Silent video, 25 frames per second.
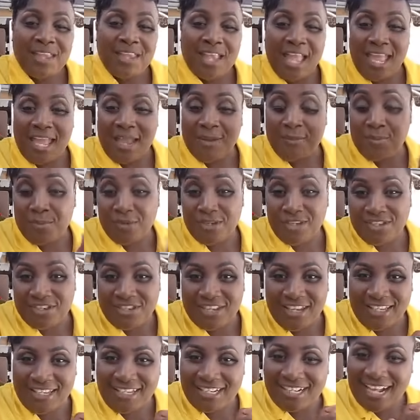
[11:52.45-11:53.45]
I
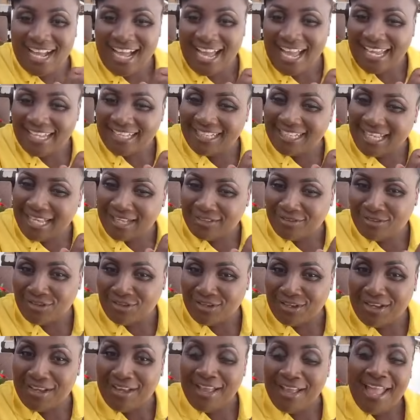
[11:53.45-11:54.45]
appreciate the kind
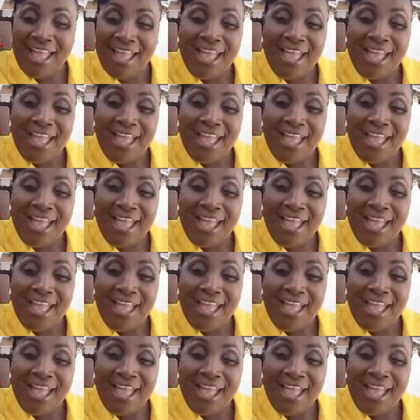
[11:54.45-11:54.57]
gesture.